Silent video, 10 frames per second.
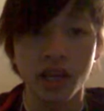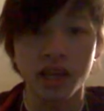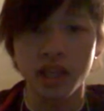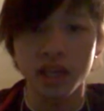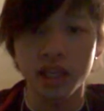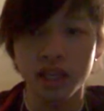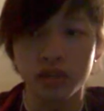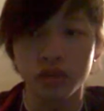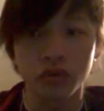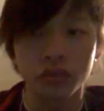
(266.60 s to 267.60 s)
And in that
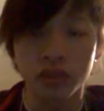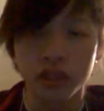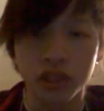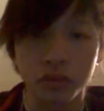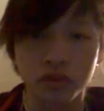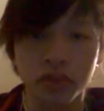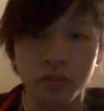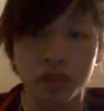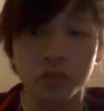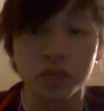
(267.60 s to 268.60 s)
case, you don't really need to move
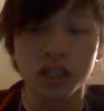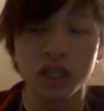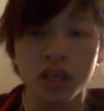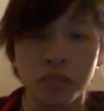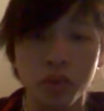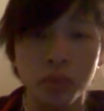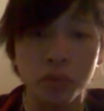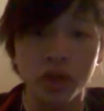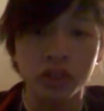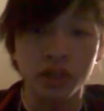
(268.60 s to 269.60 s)
that much, but be
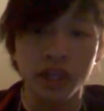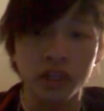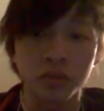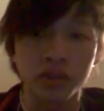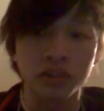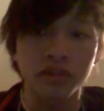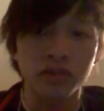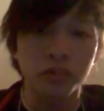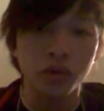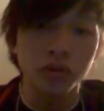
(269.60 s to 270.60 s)
prepared to edge up because if
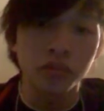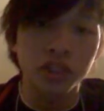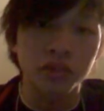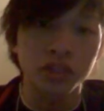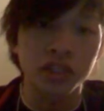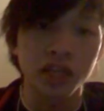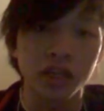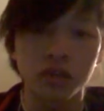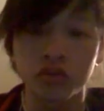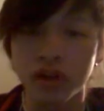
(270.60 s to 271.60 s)
your opponent makes a
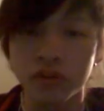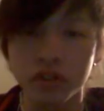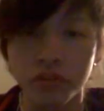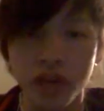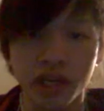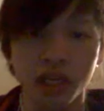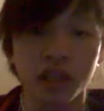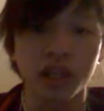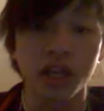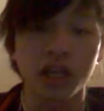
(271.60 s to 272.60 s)
mistake, you drive it to your
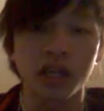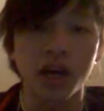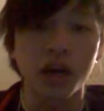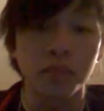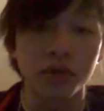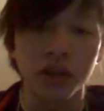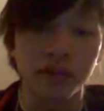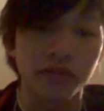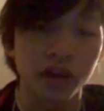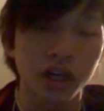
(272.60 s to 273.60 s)
backhand and they hit it up but
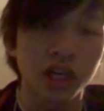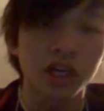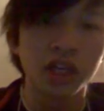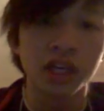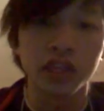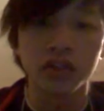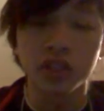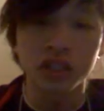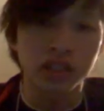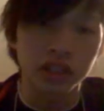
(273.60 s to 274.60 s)
not far, you
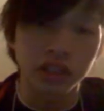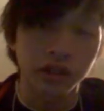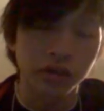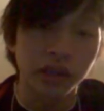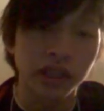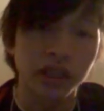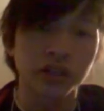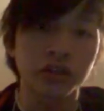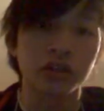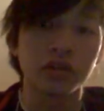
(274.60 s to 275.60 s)
could just kill it right
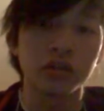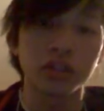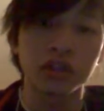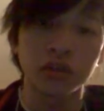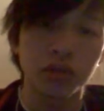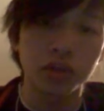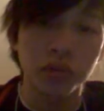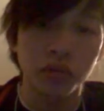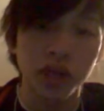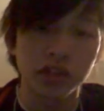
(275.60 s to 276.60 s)
there. So just always
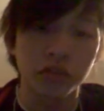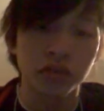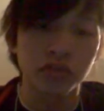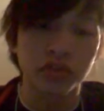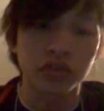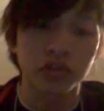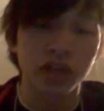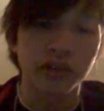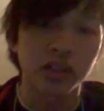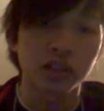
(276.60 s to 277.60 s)
be ready to move if you're
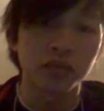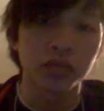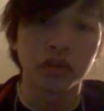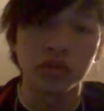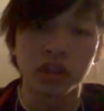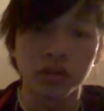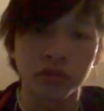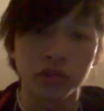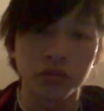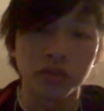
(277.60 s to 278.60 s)
driving, but you don't
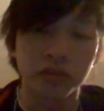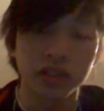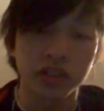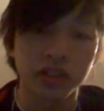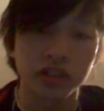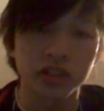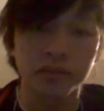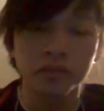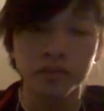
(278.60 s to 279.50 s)
need to move positions.